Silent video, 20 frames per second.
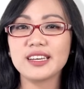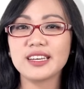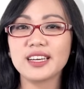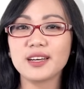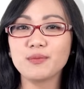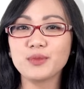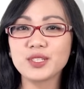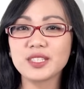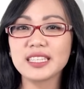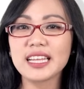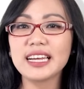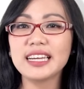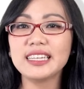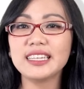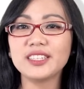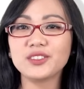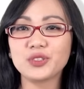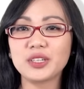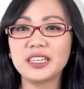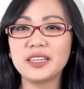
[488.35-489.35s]
Kamusta
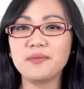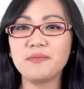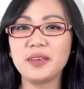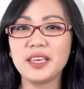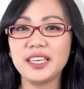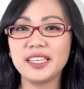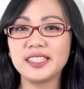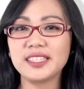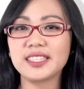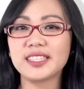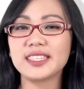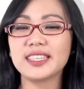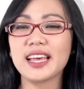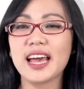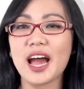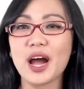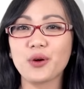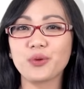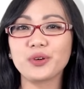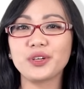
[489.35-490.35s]
literally means,
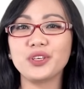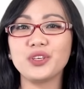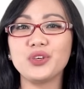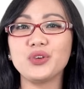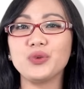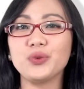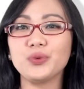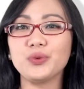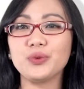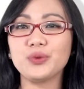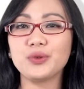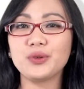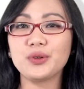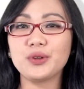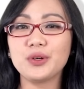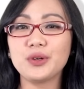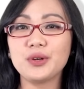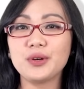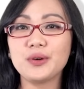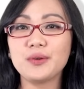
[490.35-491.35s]
how are you?
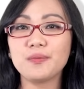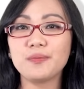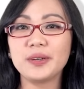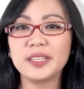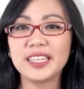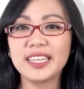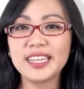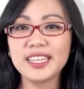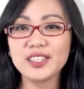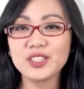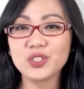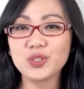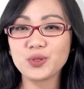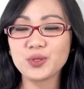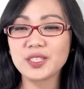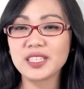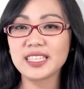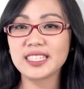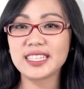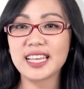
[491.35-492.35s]
But it is
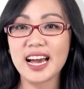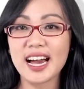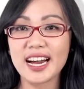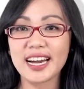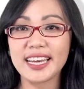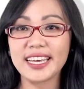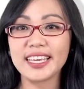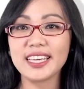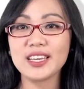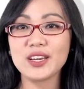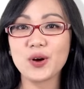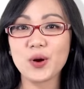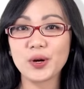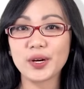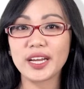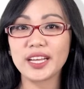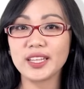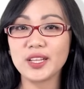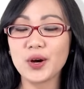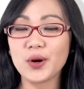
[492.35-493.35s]
used as hi
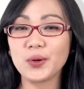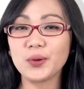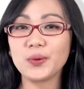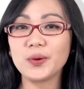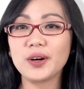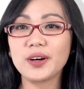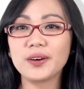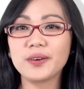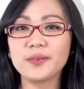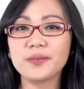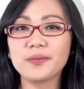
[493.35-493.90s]
or hello.